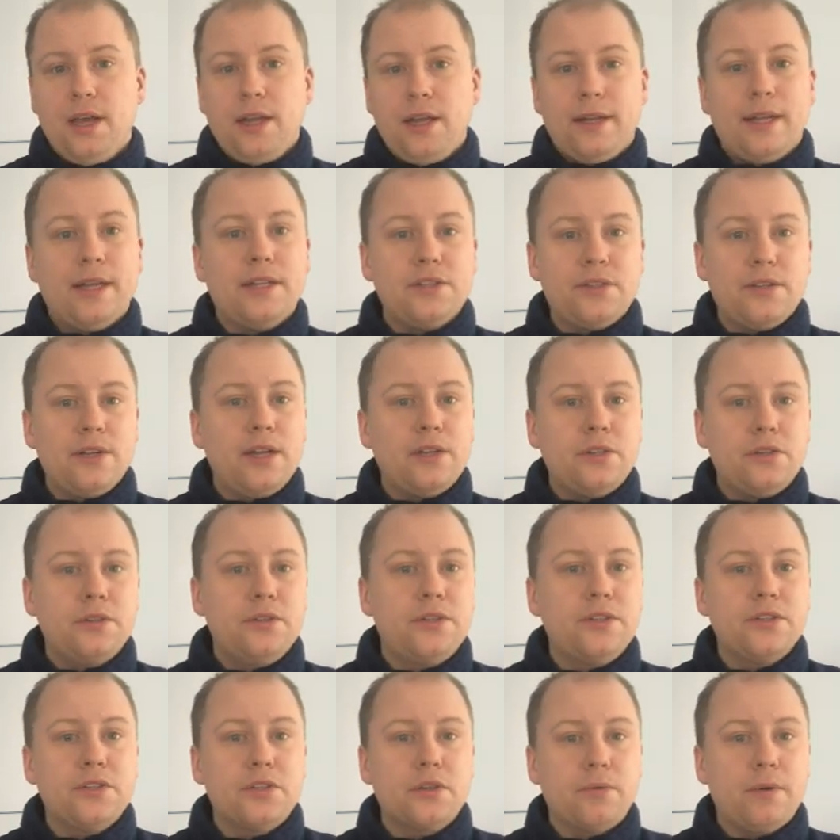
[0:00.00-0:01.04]
That's not to
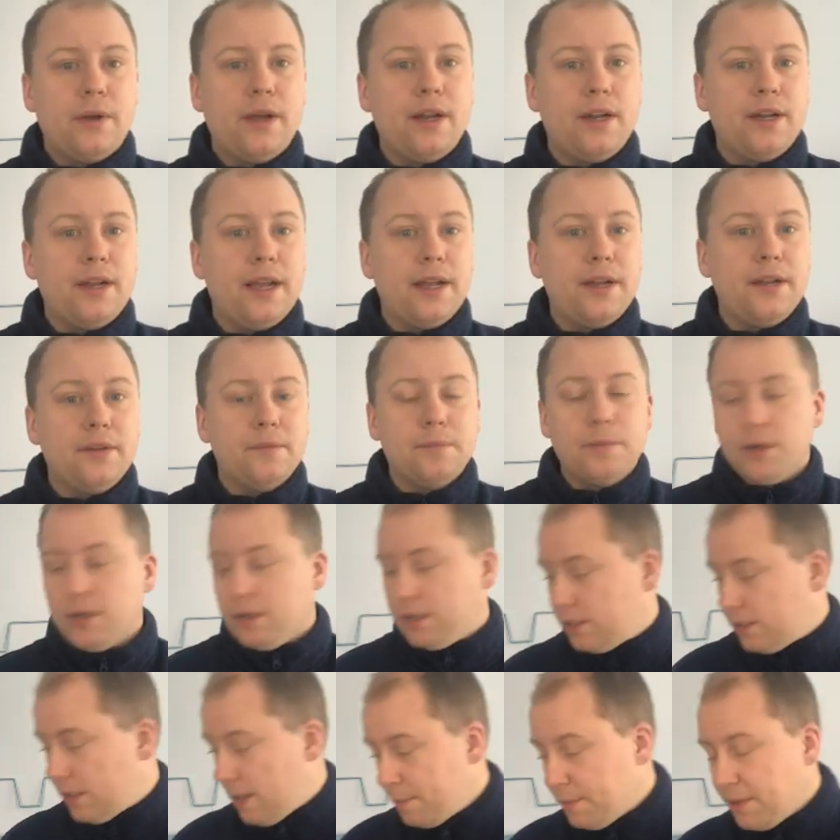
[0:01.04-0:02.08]
discredit any
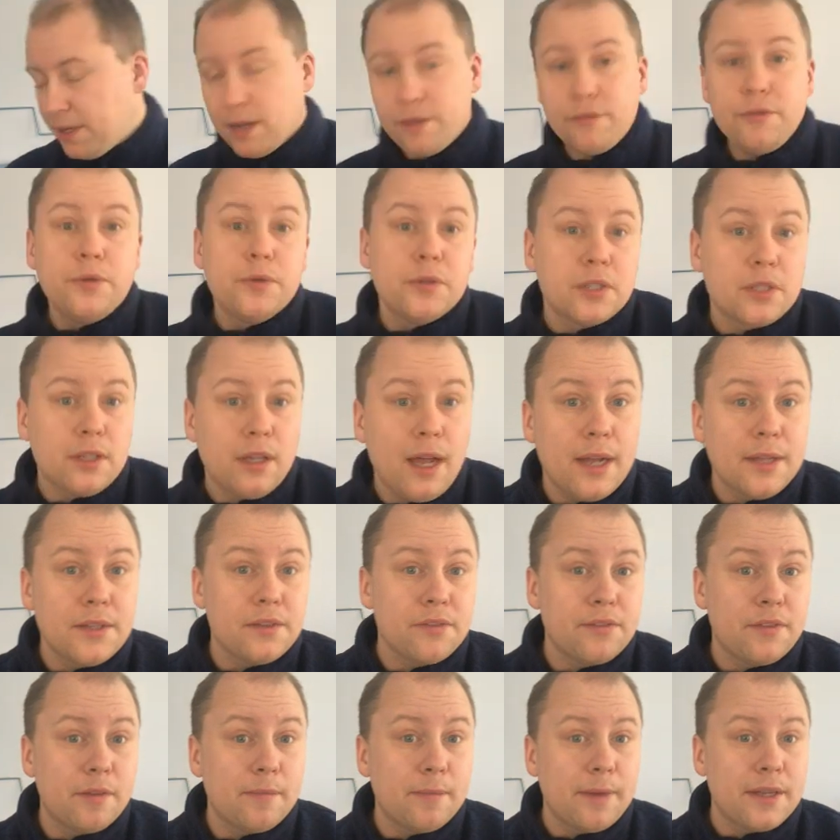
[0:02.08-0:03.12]
book. I mean, I've used lots
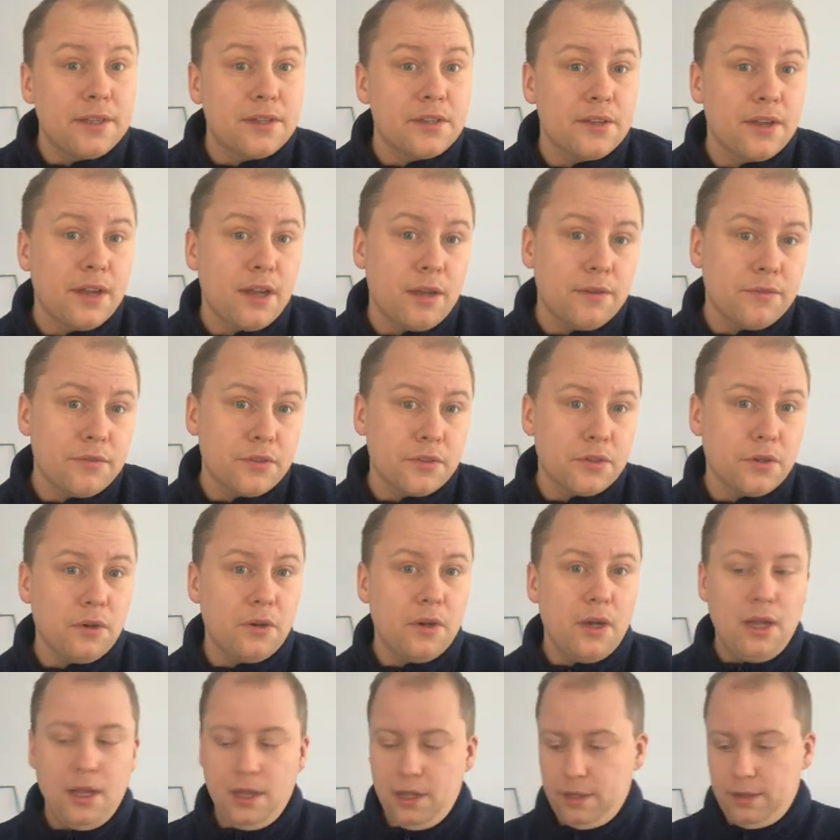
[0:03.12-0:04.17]
of them myself. So
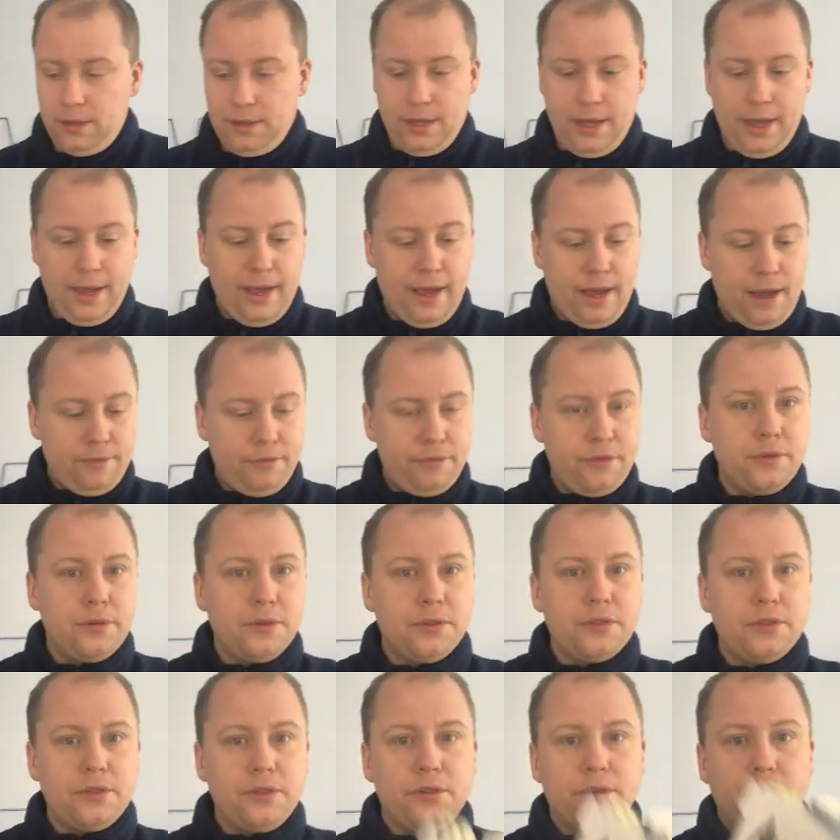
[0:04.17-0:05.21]
I have
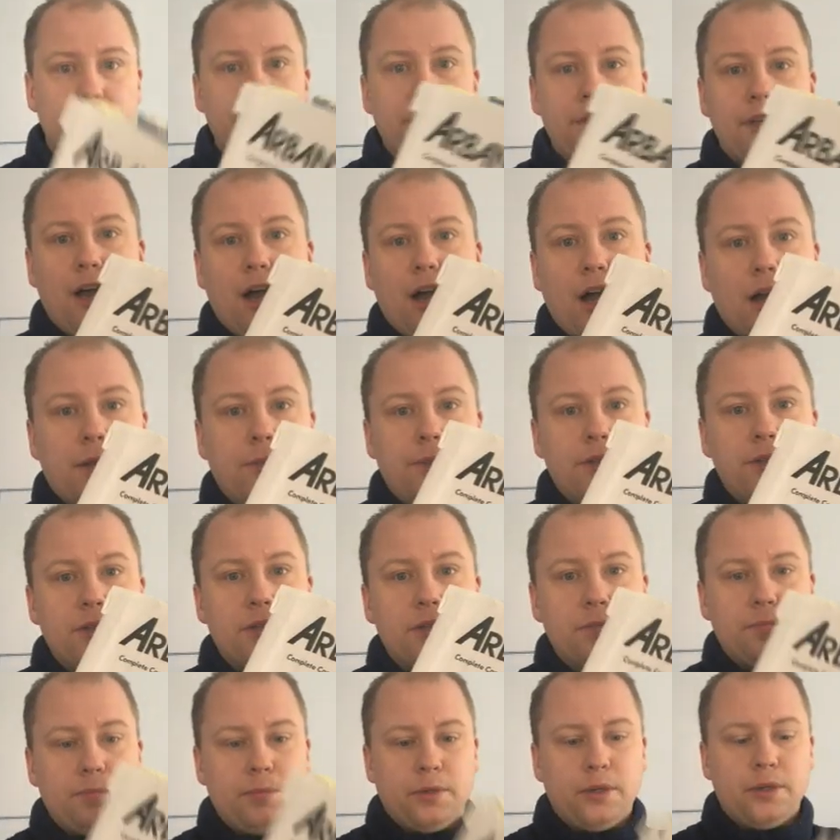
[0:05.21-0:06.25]
used, the
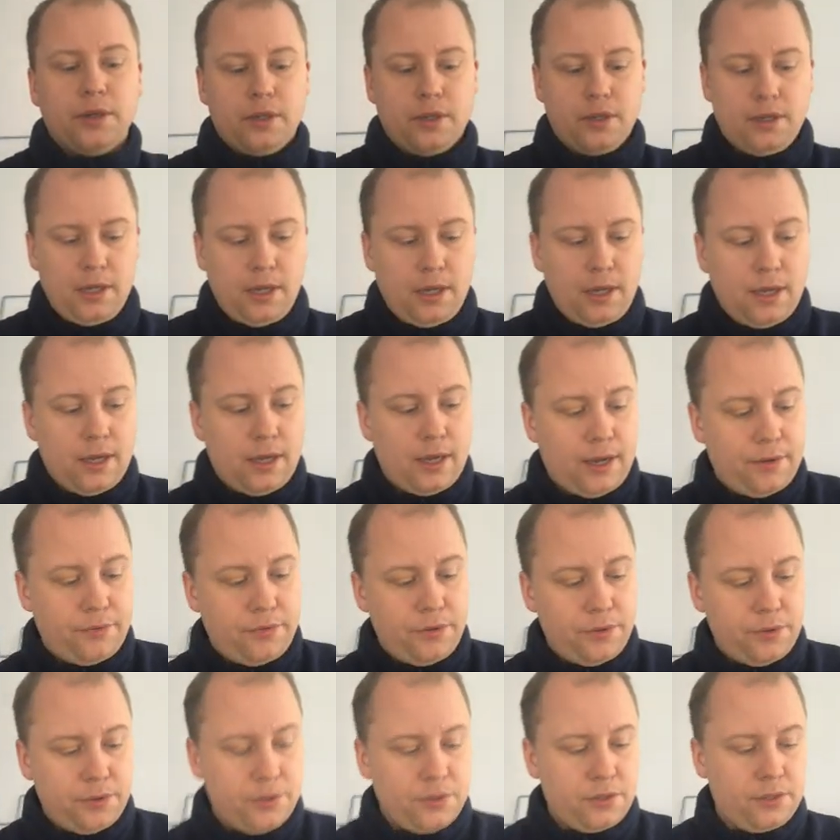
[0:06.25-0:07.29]
Arbin's book. I've
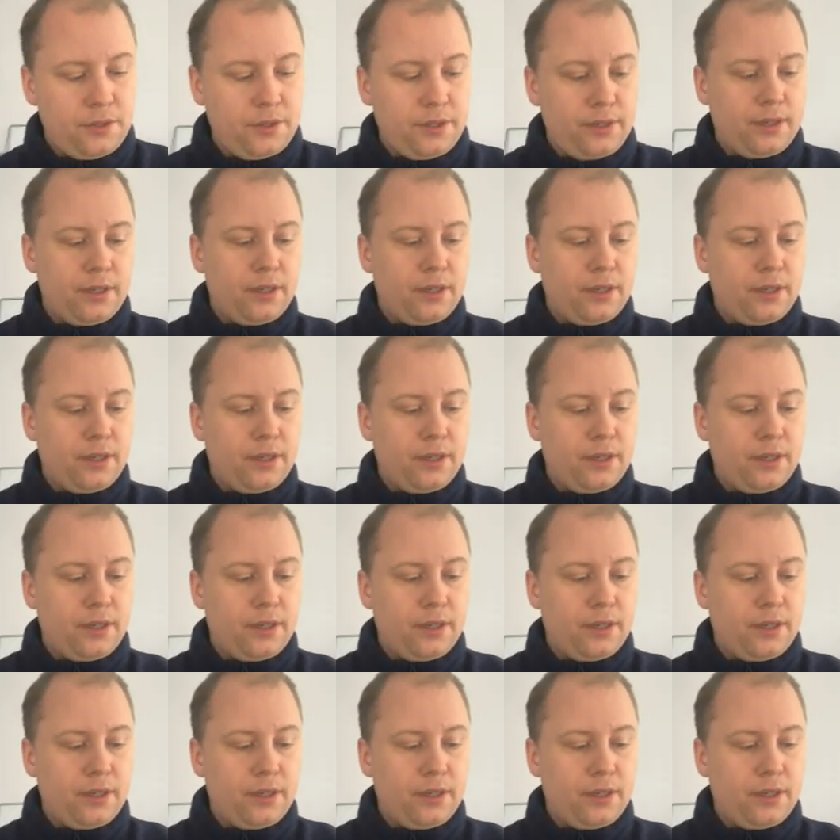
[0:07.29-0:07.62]
used the